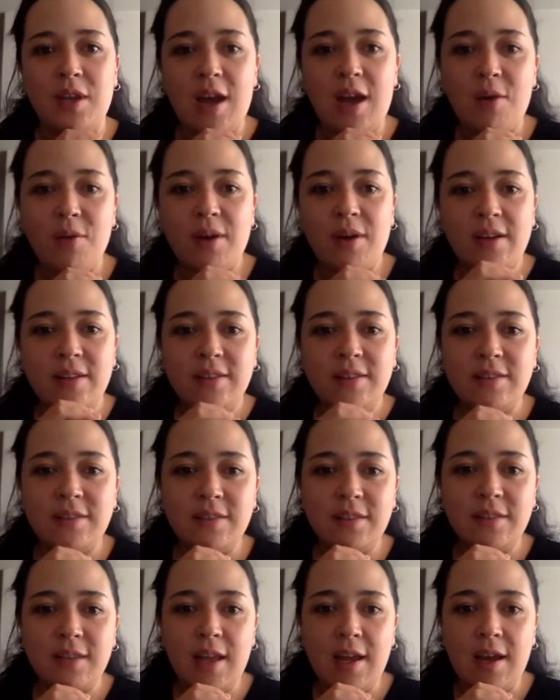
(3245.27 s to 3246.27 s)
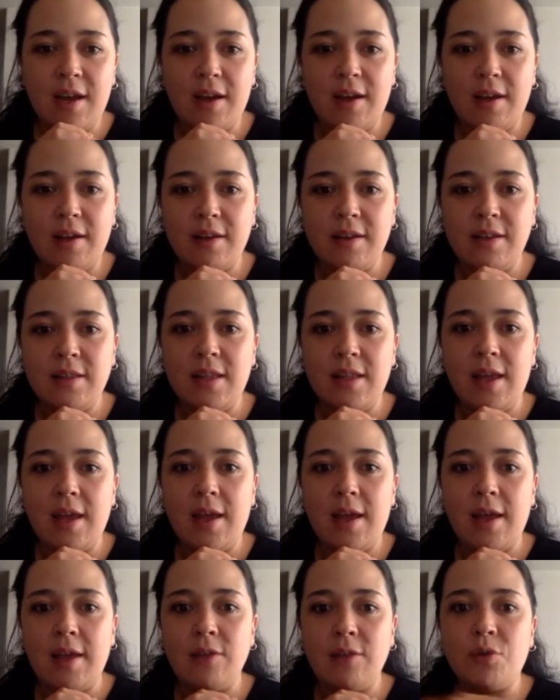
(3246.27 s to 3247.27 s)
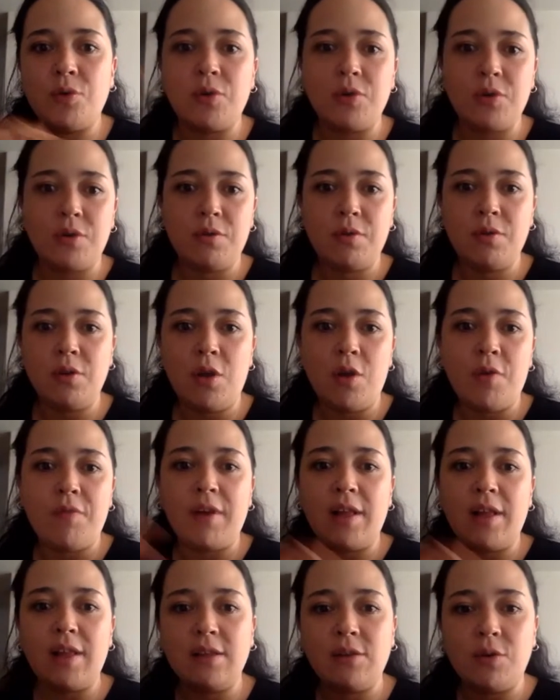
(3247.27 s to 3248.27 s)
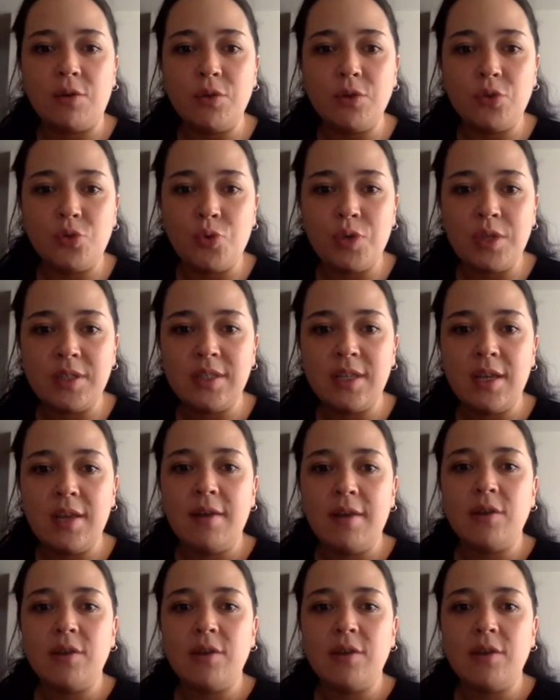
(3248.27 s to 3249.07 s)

How can in the North global countries